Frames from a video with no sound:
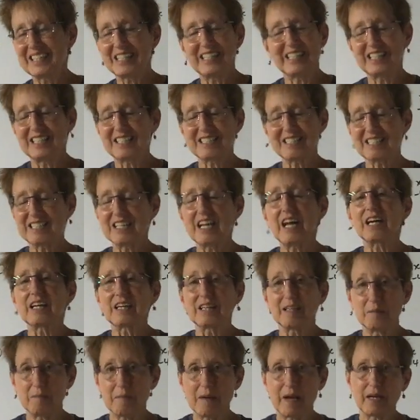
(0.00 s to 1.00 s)
it's not
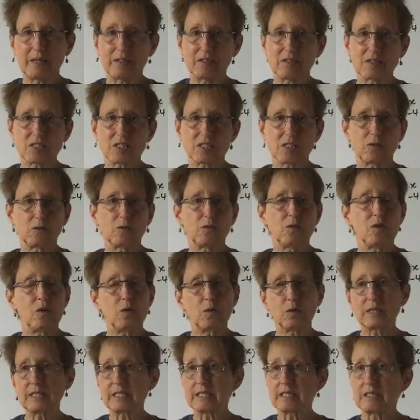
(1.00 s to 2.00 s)
going to matter. So
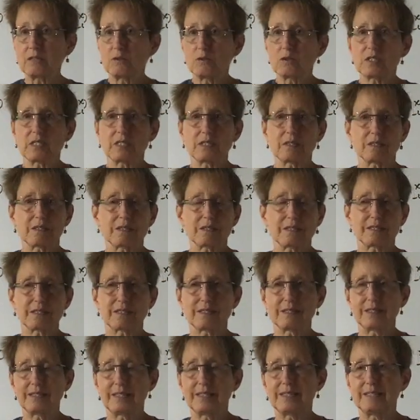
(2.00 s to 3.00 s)
no excuses.